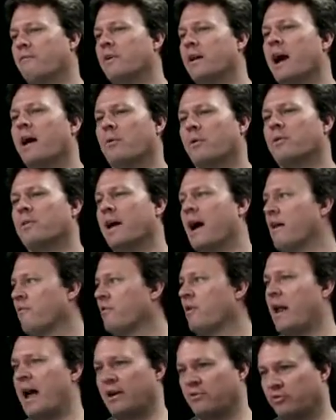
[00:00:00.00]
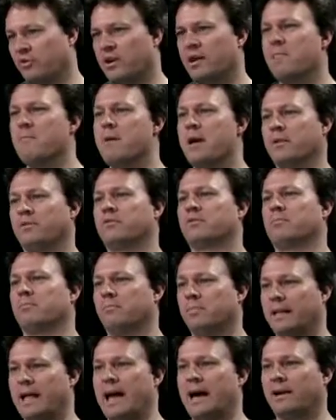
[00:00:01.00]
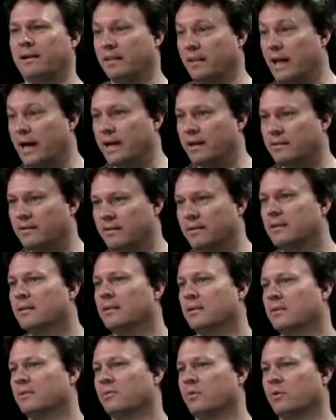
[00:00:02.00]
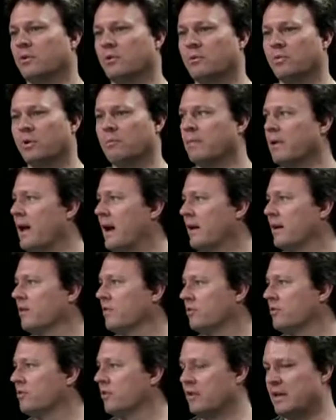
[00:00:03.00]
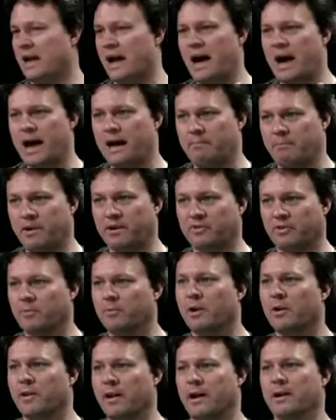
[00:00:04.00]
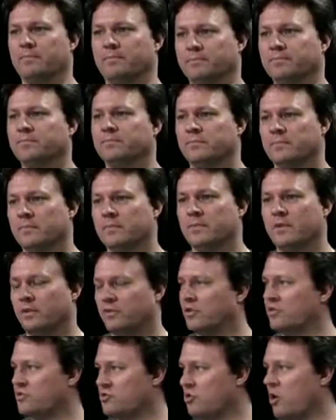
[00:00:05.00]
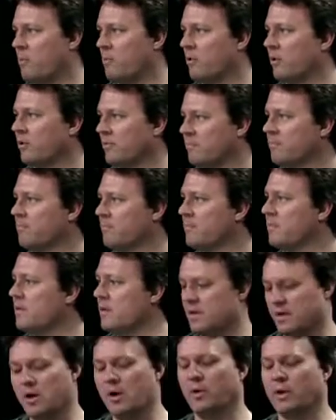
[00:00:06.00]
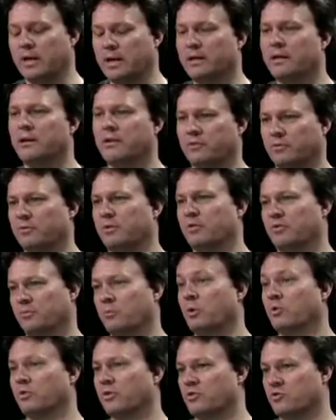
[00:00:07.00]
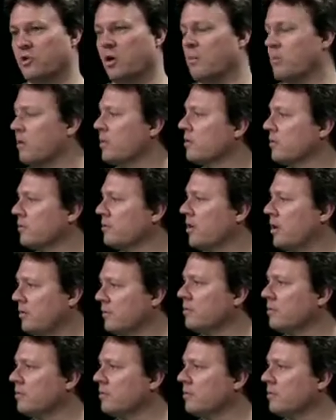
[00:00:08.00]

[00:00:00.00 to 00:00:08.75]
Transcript: the iPhone actually emits black light for where black is, so the eye picks up on that. It's a sharper. The OLED is supposedly sharper.